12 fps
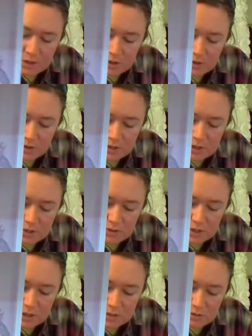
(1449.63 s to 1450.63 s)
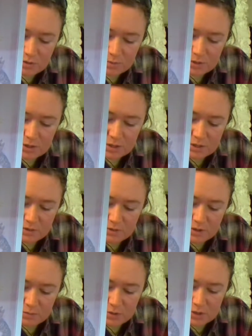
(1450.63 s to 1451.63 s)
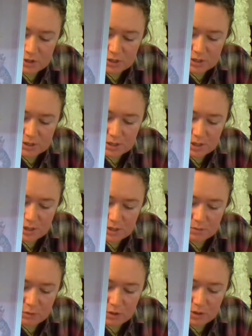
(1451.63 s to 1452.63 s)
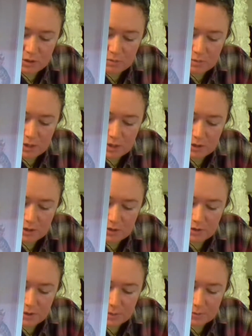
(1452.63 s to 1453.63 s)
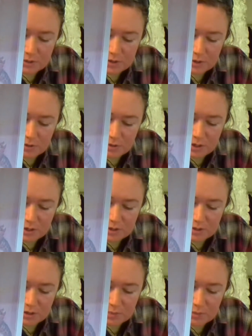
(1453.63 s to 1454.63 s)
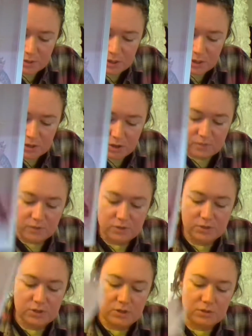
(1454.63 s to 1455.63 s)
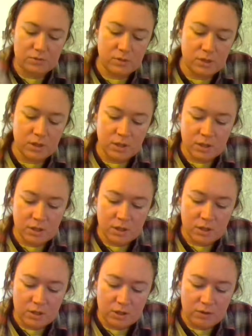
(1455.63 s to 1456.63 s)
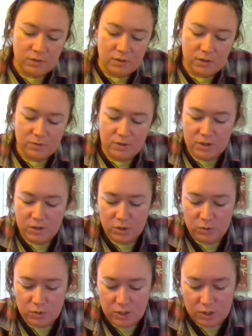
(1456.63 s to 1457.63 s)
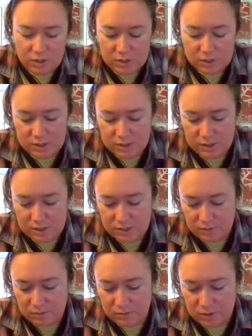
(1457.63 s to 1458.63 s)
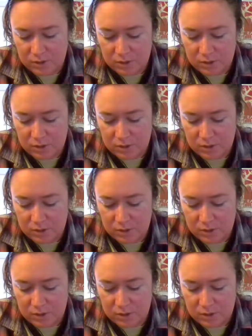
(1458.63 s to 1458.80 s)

You're entering into a productive and enriching time when all manner of opportunities are being offered to you. You have everything you need to seize them.